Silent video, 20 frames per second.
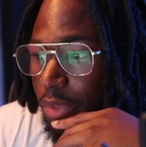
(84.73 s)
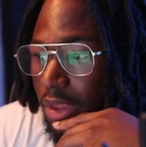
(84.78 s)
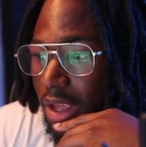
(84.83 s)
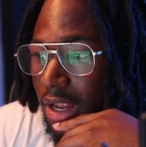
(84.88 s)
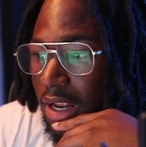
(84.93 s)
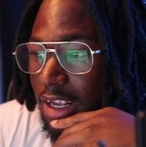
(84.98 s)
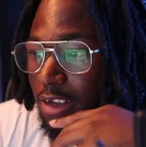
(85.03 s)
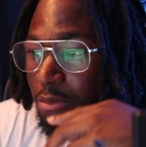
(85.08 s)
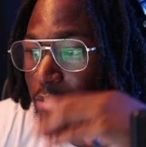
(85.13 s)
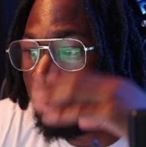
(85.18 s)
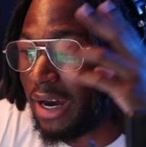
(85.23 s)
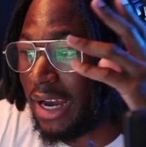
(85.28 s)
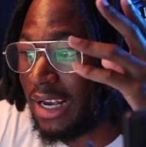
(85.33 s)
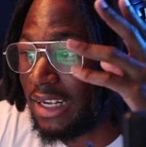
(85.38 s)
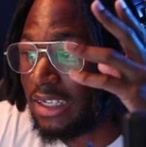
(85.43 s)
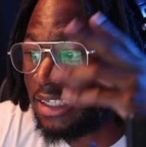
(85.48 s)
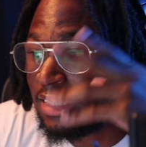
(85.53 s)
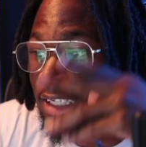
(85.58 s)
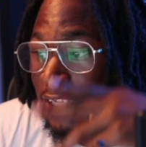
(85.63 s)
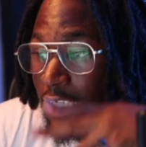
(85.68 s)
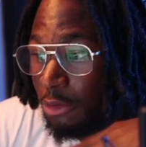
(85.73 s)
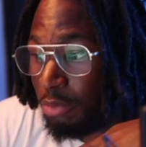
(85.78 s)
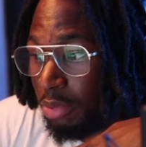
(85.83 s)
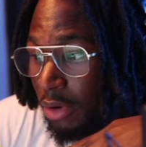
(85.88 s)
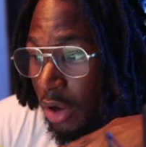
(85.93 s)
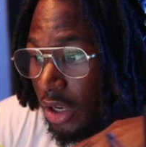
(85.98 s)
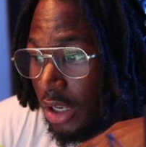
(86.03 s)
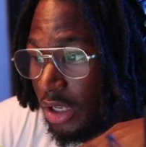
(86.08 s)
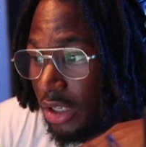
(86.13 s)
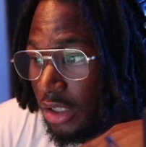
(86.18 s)
Then there's buy 6
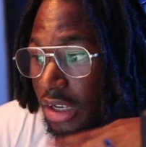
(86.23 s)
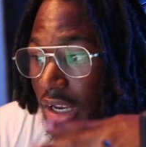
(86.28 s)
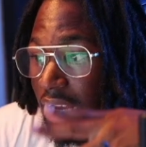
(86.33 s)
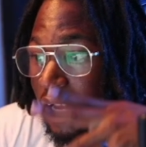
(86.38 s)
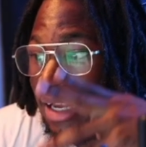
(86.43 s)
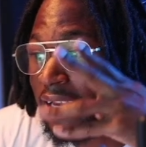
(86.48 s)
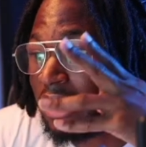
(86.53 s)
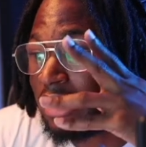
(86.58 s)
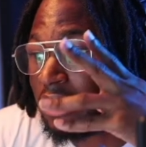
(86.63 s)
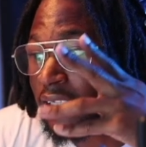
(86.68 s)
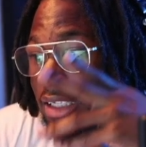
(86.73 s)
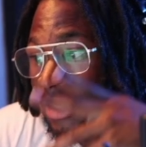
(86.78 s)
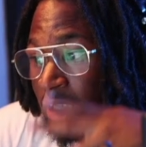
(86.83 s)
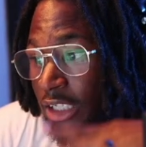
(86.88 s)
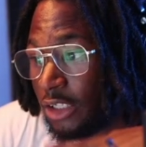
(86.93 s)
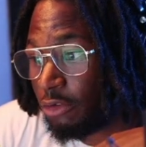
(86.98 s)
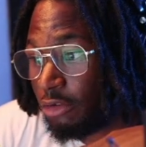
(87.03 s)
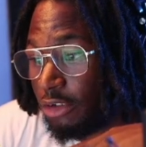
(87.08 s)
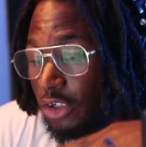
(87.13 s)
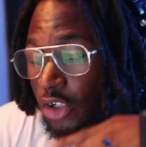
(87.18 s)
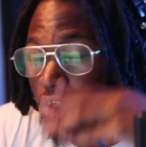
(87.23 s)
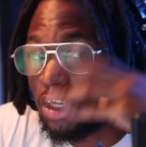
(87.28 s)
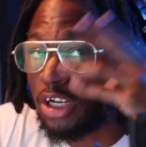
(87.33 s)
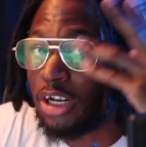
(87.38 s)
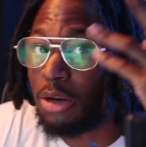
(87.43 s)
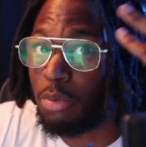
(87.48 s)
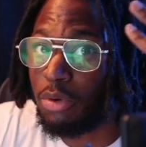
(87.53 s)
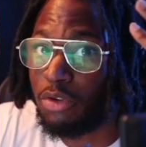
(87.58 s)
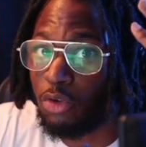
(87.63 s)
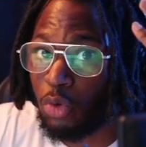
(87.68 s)
plugins, you get 6 free, so you end
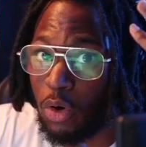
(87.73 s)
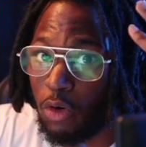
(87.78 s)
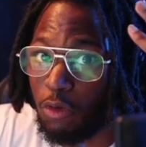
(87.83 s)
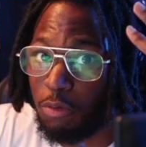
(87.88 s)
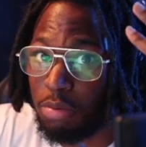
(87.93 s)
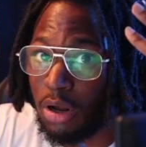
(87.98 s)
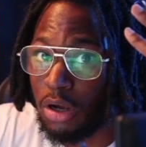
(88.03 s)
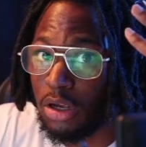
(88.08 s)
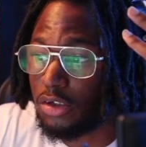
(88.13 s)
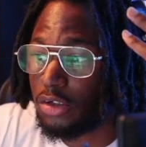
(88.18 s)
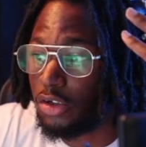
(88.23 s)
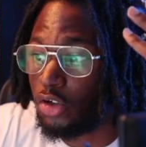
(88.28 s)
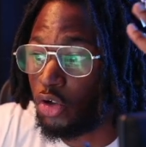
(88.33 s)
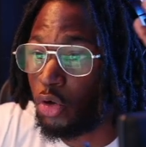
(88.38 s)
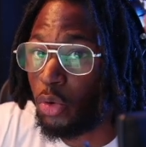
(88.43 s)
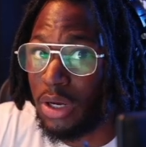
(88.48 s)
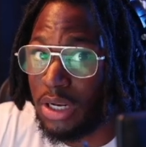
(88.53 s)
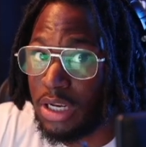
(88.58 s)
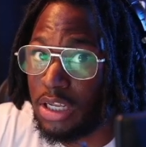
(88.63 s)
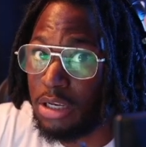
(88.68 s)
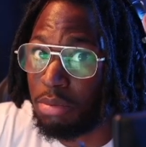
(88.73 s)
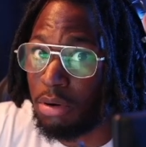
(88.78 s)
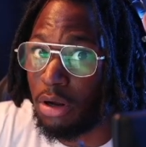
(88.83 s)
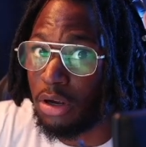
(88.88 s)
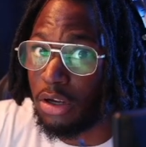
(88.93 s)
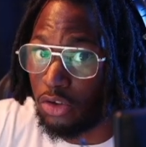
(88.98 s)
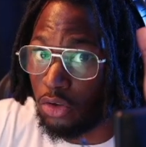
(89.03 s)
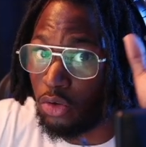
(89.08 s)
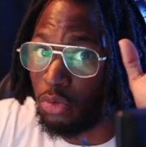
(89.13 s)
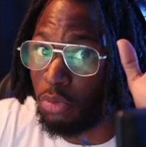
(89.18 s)
up with 12 plugins. UAD
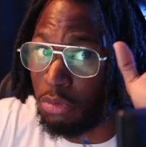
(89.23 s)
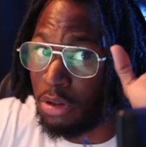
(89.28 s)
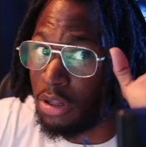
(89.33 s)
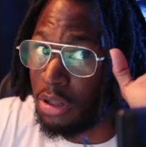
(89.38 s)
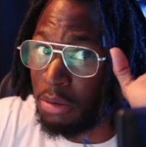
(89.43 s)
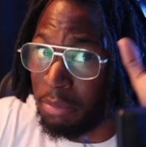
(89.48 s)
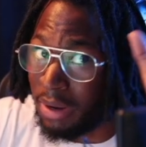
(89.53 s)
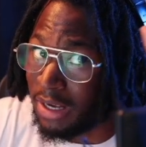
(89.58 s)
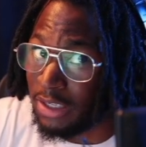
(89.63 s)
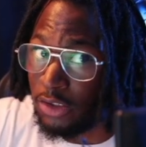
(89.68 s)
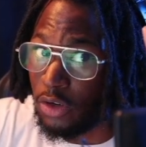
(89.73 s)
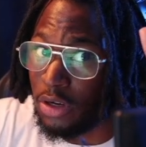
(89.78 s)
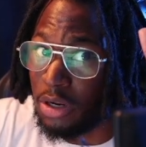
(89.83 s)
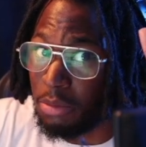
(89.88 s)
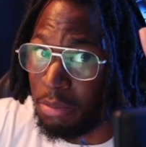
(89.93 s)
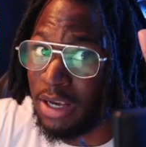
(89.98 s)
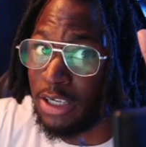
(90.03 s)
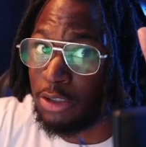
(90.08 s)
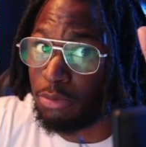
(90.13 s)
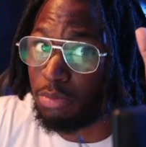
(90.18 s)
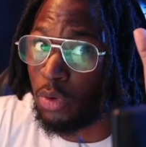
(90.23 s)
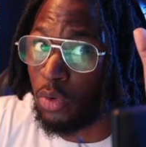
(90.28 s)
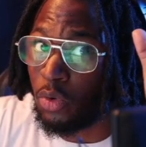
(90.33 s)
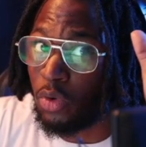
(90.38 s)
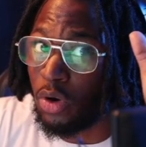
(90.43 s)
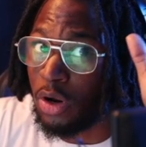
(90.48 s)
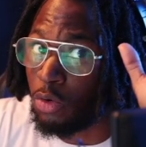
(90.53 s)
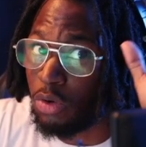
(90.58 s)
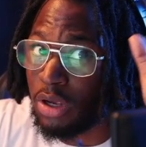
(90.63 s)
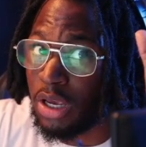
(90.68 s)
plugins, the best of the best, bro.
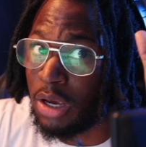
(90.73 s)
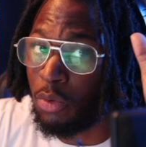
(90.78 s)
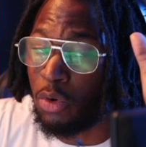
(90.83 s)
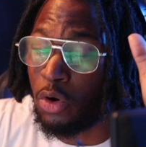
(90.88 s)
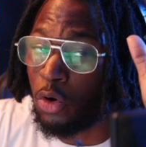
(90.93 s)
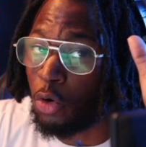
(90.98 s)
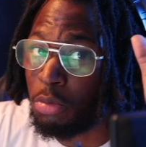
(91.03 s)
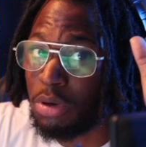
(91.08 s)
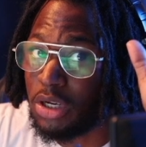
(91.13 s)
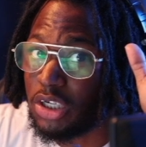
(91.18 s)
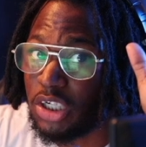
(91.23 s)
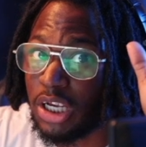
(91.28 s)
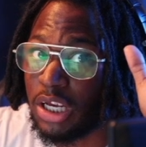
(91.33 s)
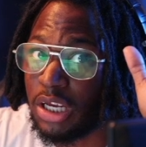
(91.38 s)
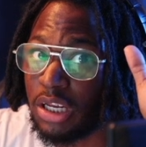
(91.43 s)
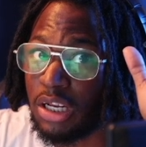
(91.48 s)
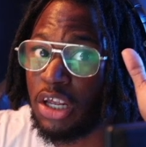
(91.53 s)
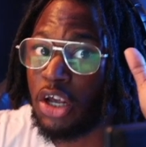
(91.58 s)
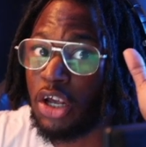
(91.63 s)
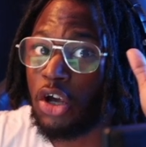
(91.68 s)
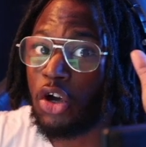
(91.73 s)
I don't care what nobody's saying.